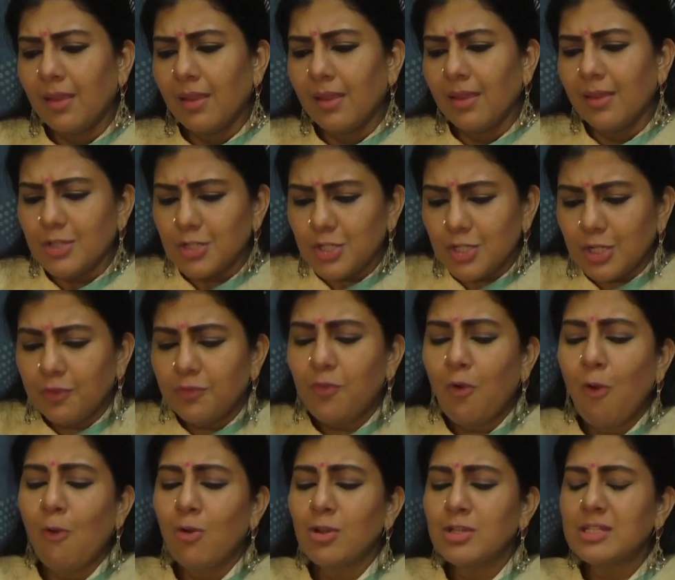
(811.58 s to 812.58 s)
She, of
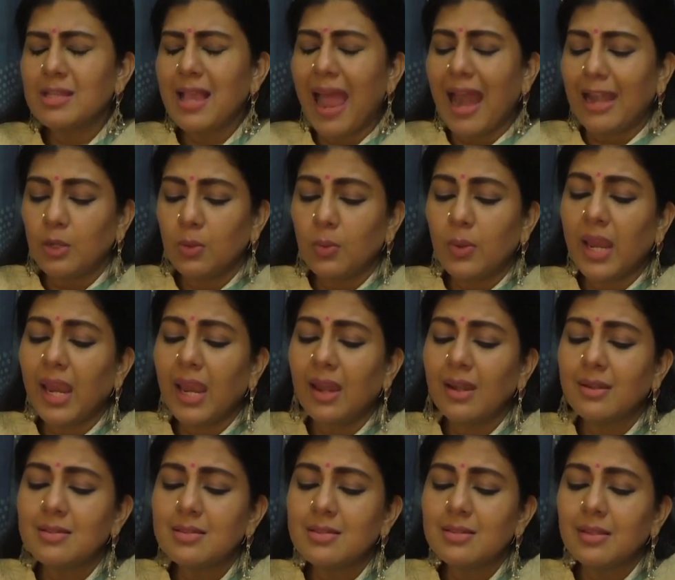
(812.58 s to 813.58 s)
course,
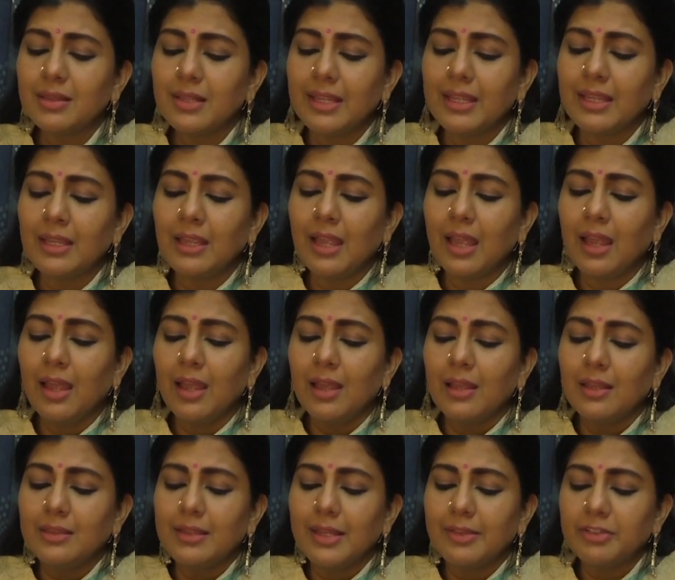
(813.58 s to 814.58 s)
advocates the
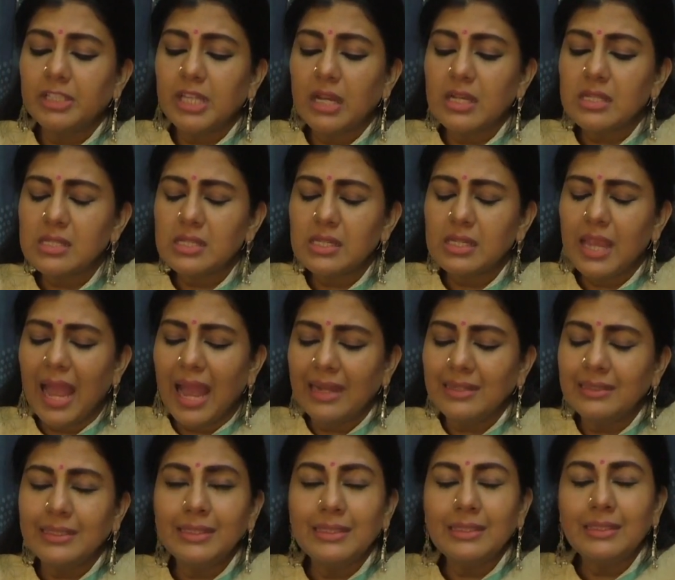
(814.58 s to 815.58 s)
Devadasi
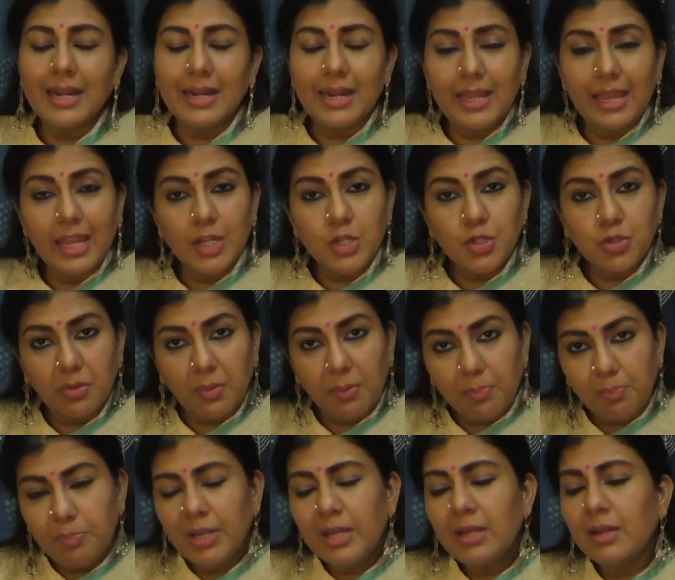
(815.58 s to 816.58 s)

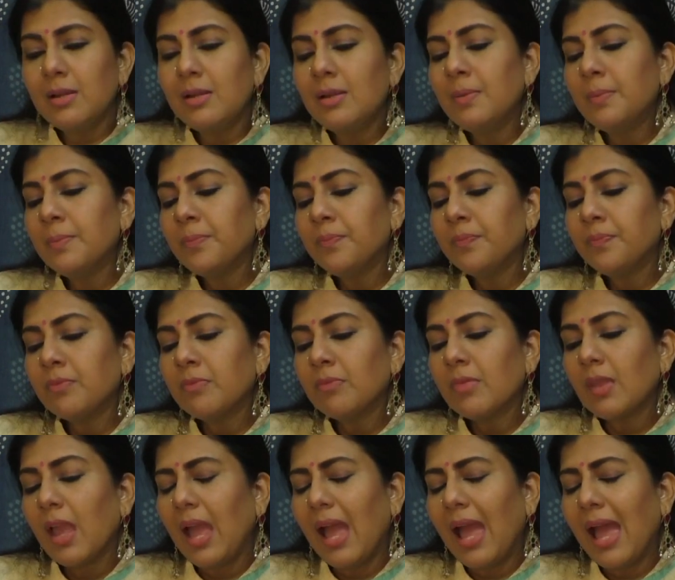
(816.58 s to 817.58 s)
anti-dedication bill
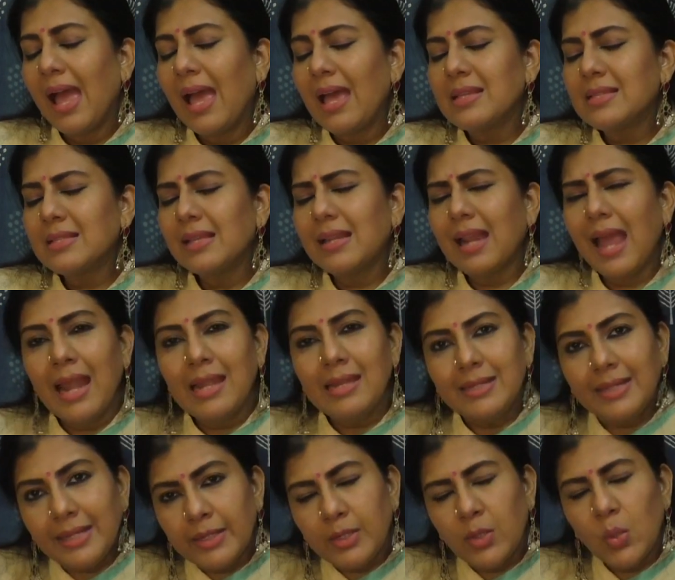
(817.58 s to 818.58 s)
as an
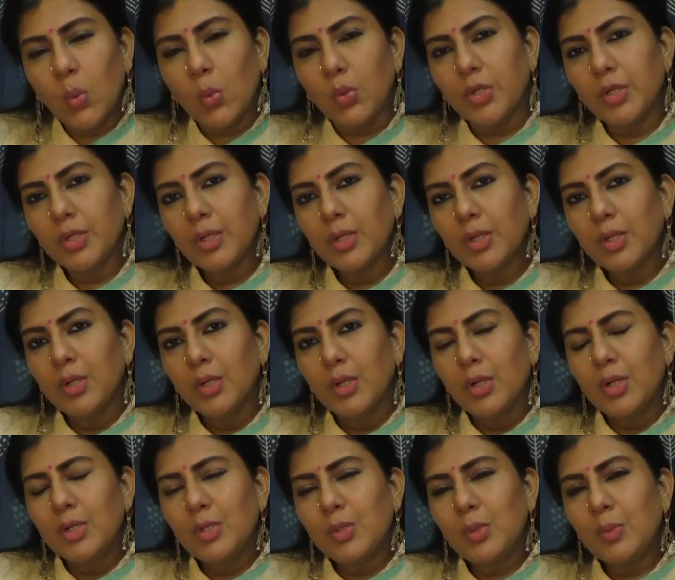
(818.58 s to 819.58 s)
antidote
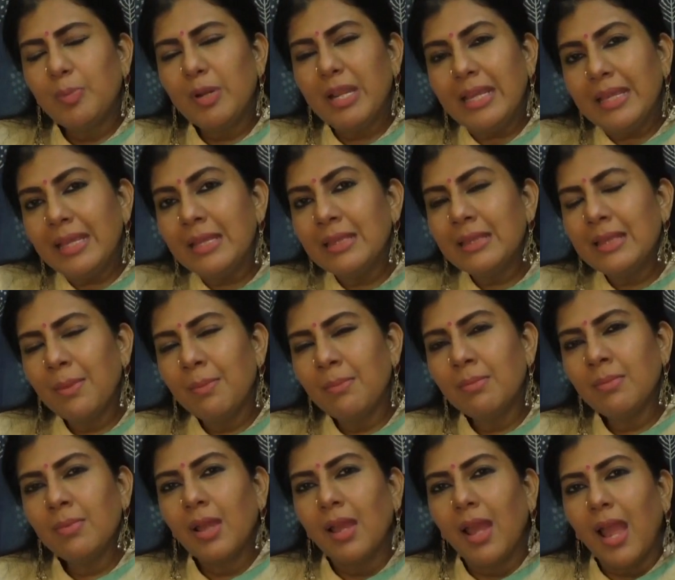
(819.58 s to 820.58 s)
to bringing
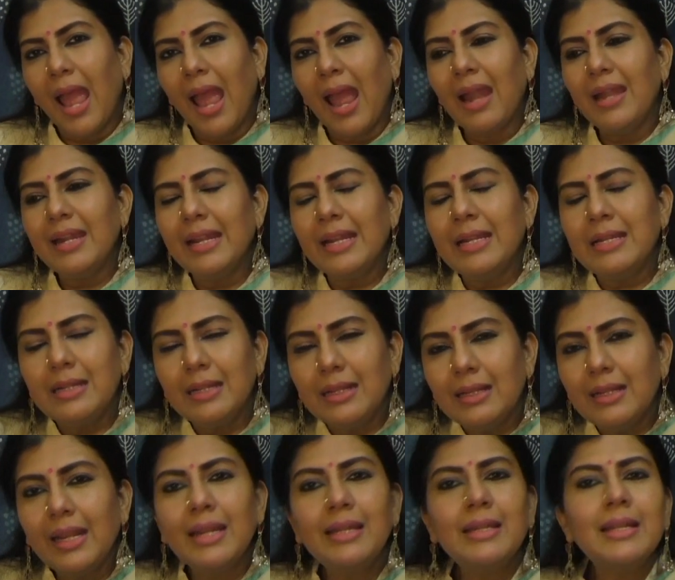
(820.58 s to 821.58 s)
them and
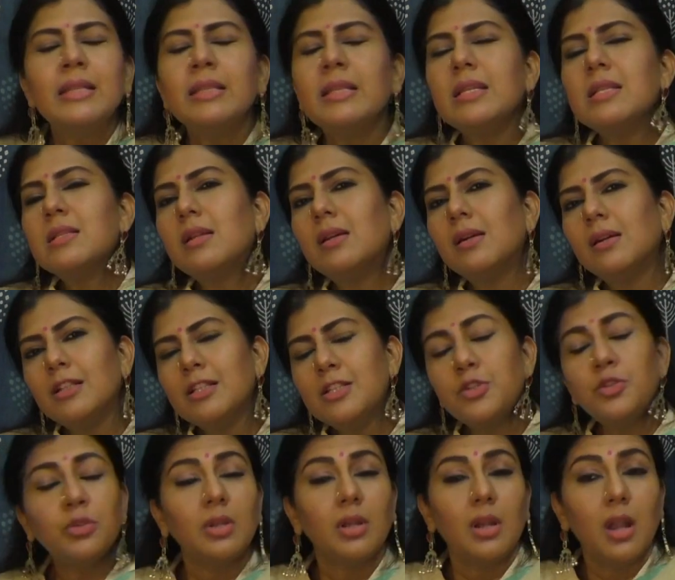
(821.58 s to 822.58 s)
integrating these girls
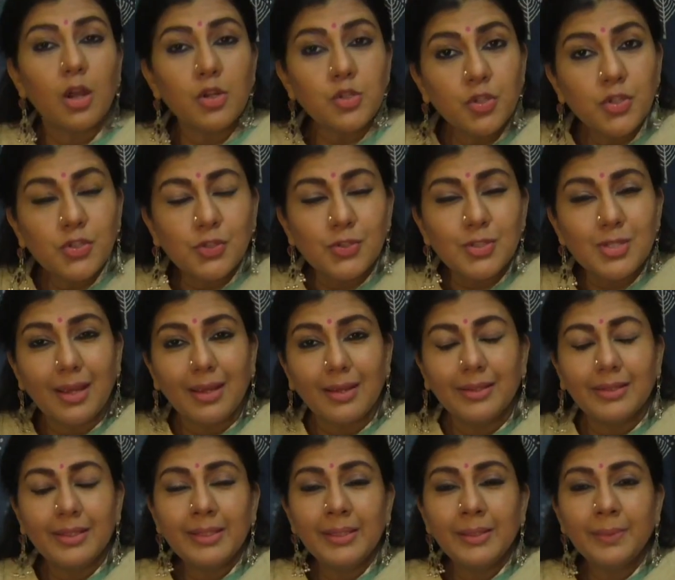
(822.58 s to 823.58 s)
into the larger
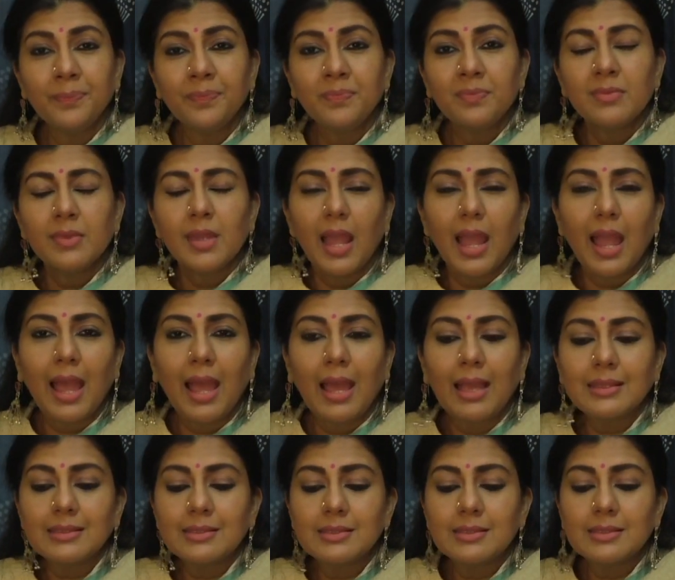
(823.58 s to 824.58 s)
society
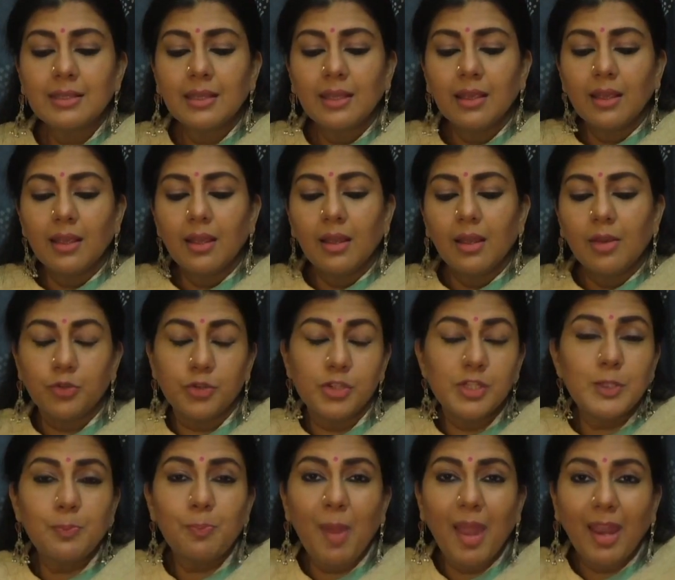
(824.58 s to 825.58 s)
as
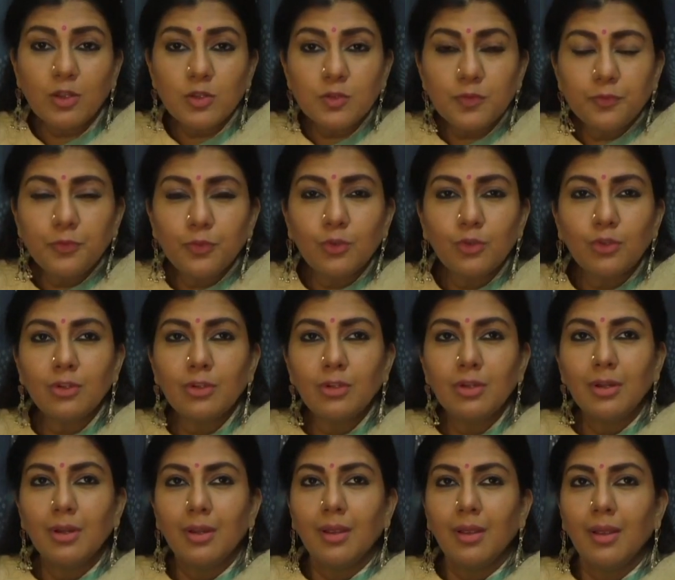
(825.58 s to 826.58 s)

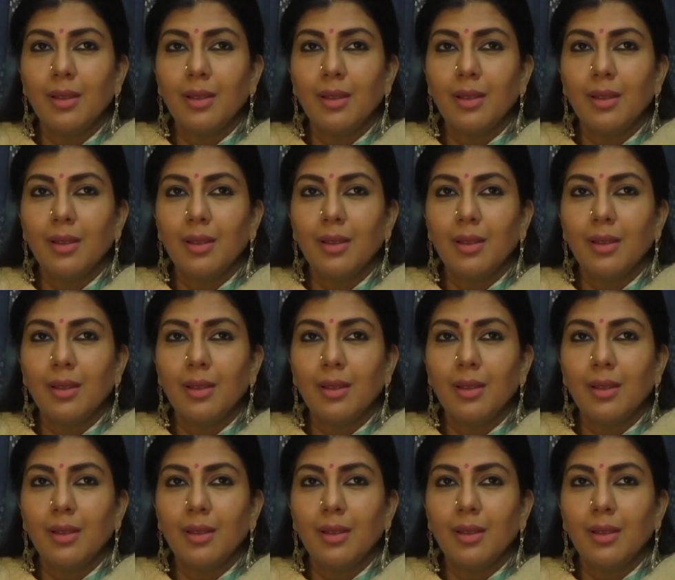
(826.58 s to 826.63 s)
respectful,